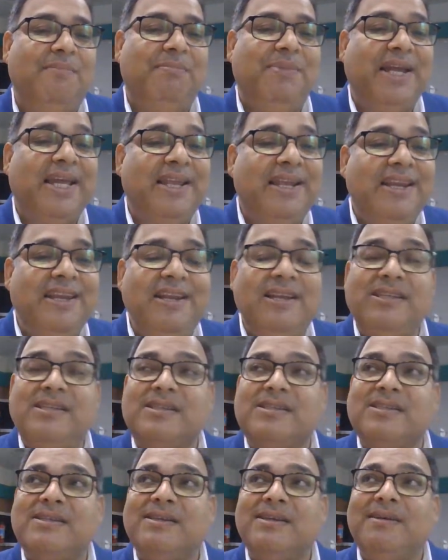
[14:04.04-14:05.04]

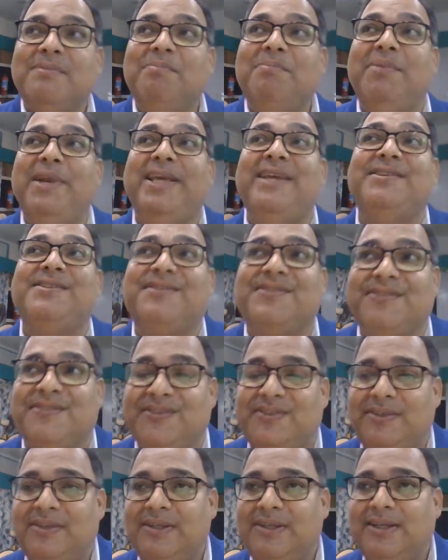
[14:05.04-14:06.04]
Perils
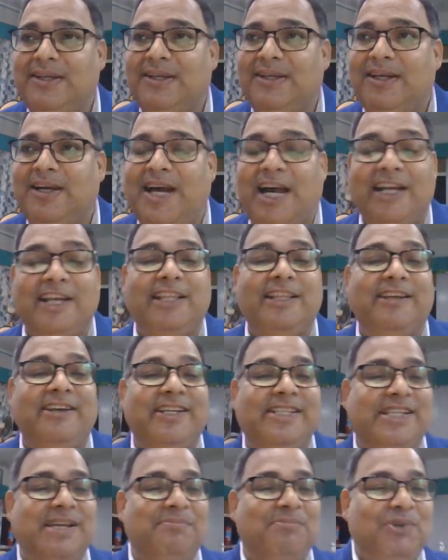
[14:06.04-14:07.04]
placed. Another
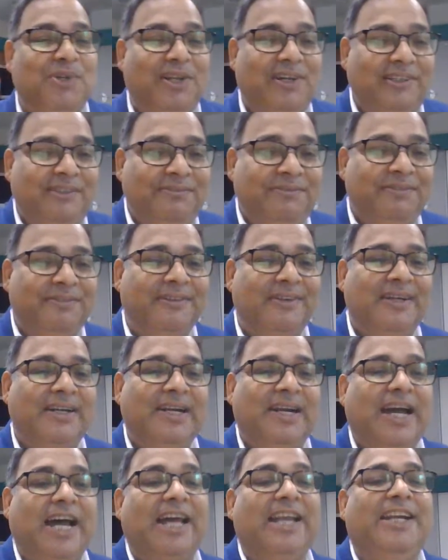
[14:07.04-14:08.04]
example of
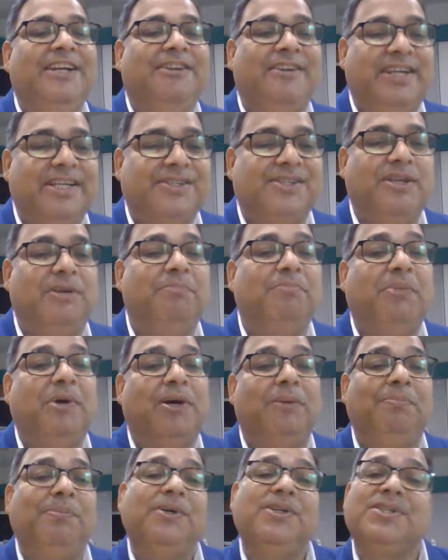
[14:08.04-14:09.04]
alliteration.
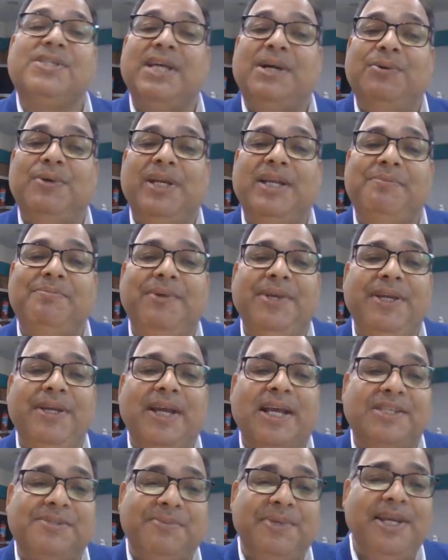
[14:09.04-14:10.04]
Per sound
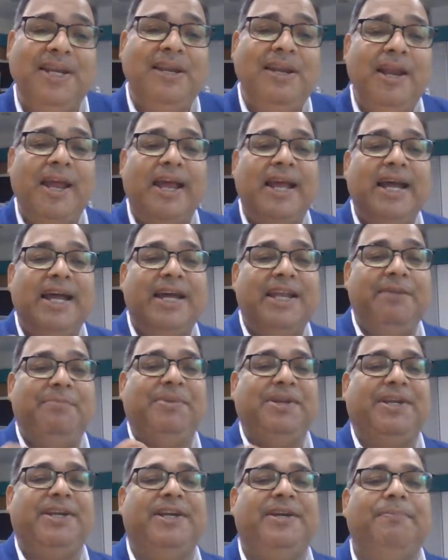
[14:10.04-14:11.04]
has been
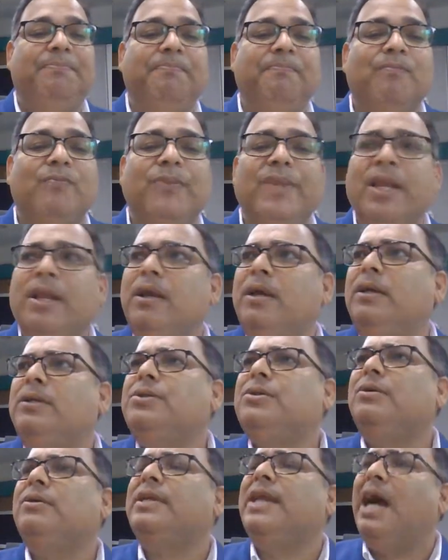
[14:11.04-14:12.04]
repeated.
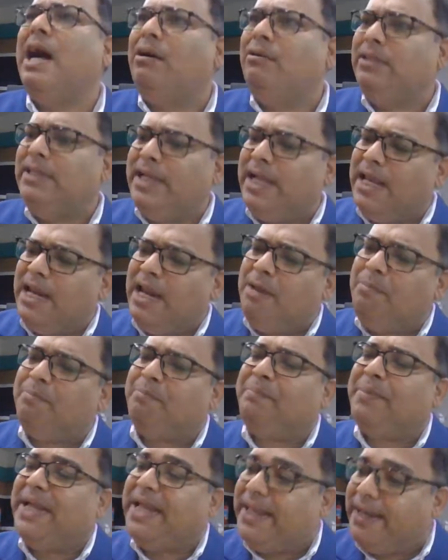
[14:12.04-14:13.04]
So now there are
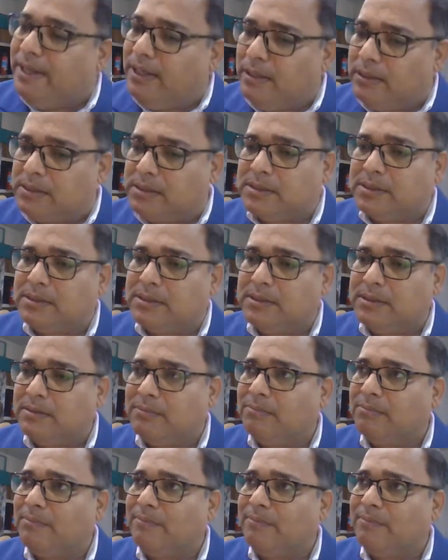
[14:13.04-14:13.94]
perils.